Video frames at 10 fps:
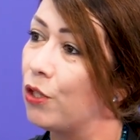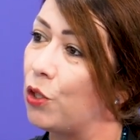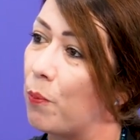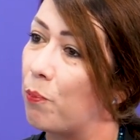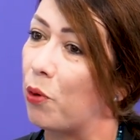
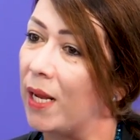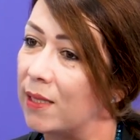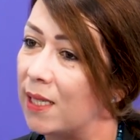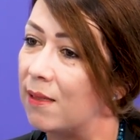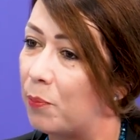So
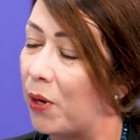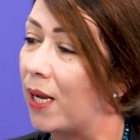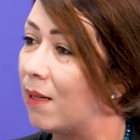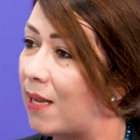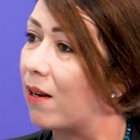
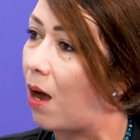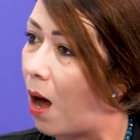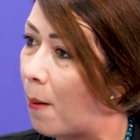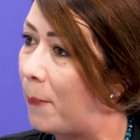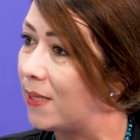bringing that
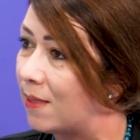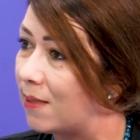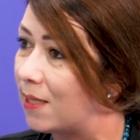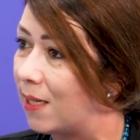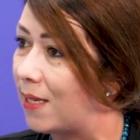
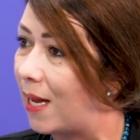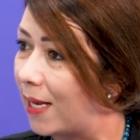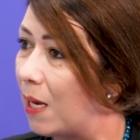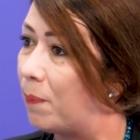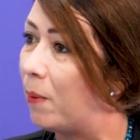competency and
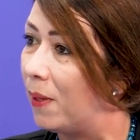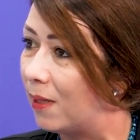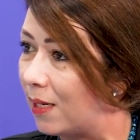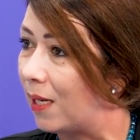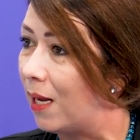that
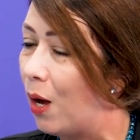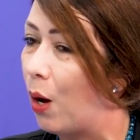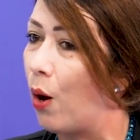capability